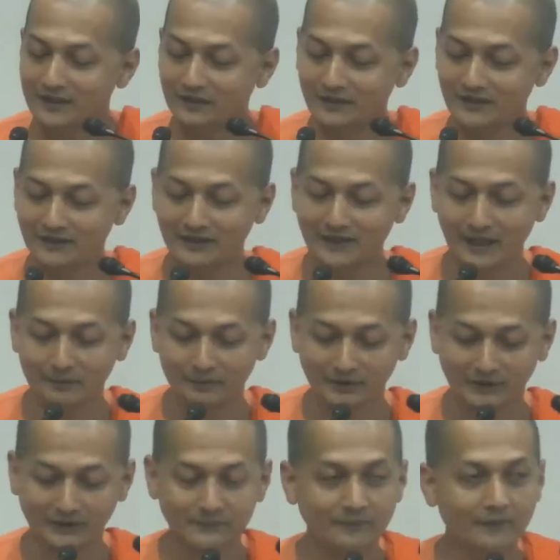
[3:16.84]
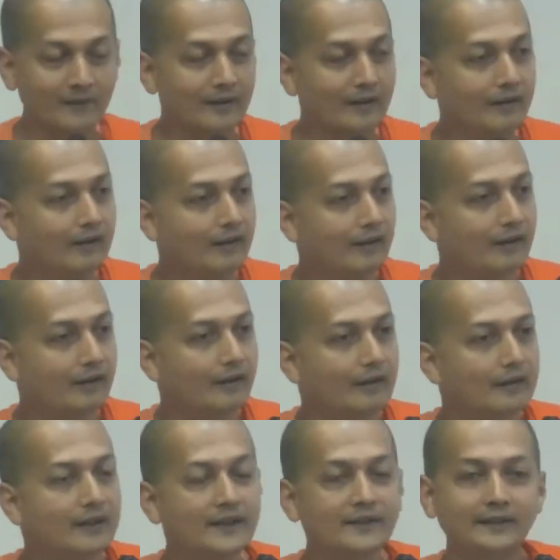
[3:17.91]
interesting happens.
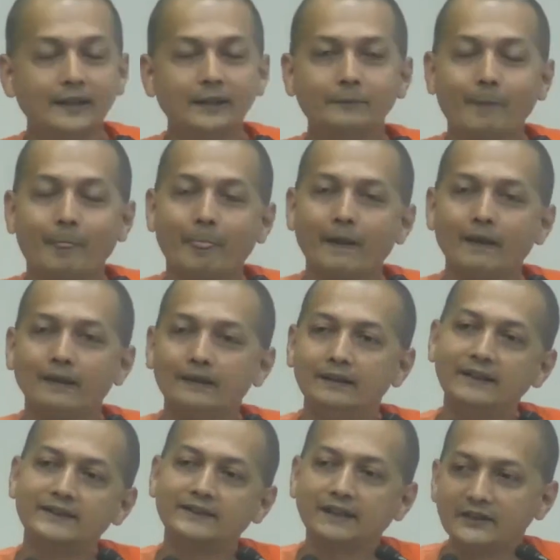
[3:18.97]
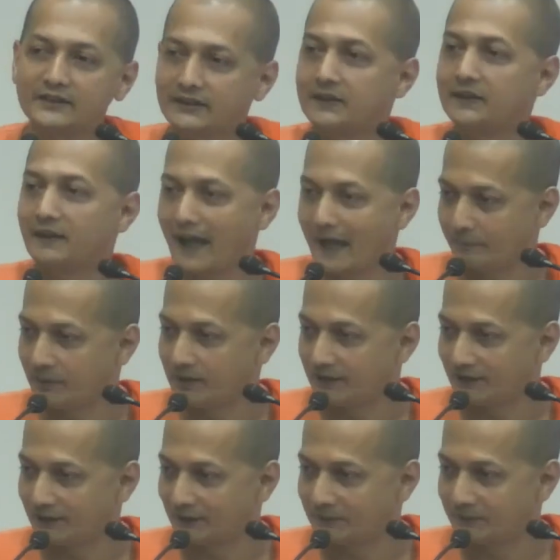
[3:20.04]
They say, let's consider
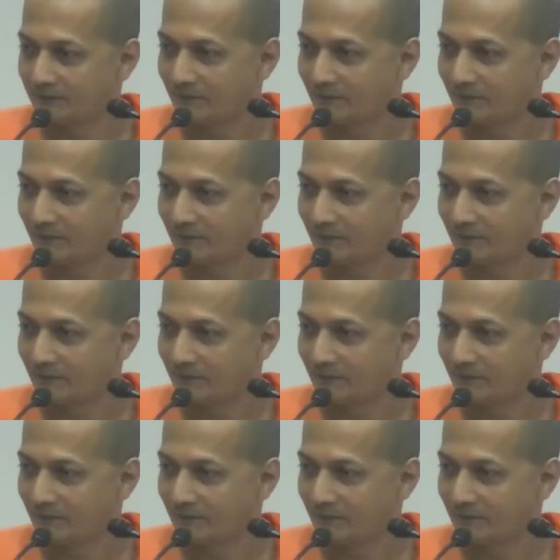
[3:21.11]
happiness.